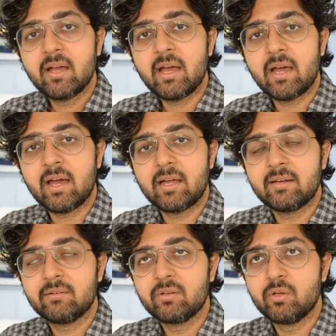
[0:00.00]
and
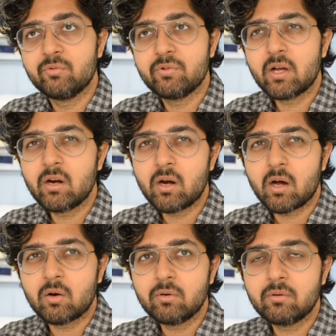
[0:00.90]
you figure
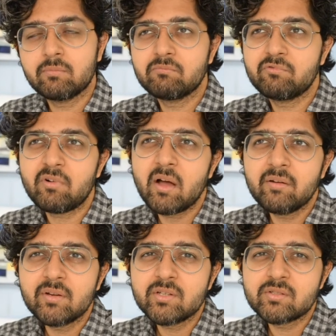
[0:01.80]
out 5
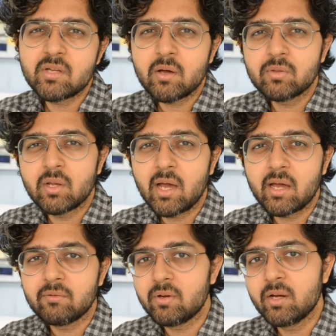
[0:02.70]
years down the
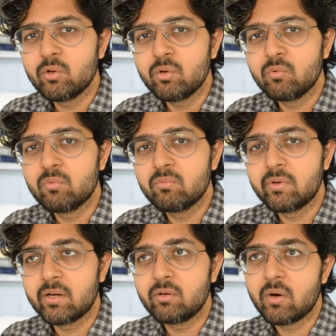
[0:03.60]
line
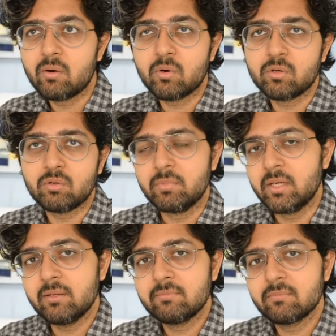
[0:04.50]
where do I want to be,